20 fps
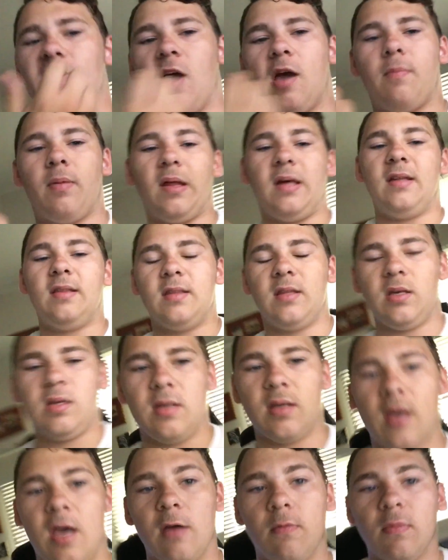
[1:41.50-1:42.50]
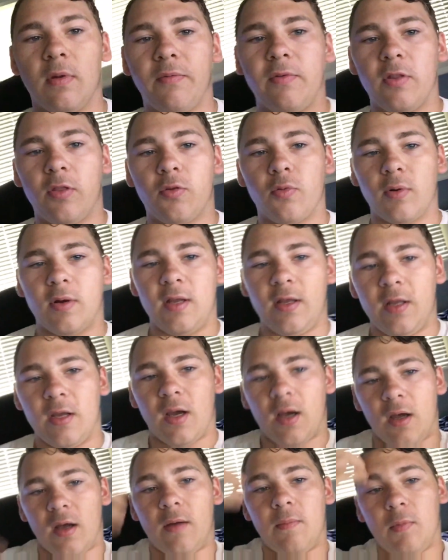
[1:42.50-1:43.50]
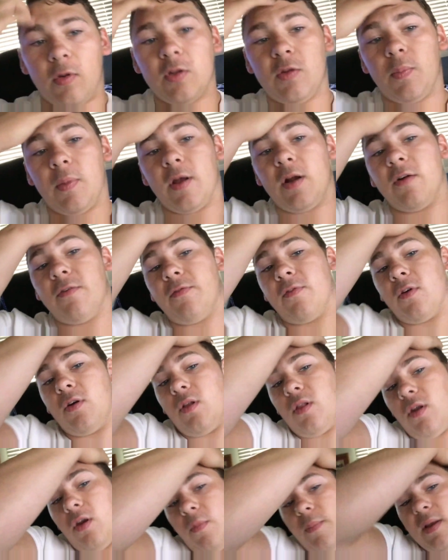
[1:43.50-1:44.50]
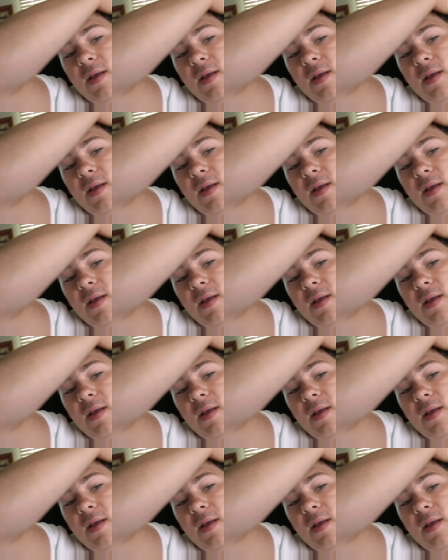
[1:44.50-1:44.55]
I played the MW3 uh, multiplayer for a little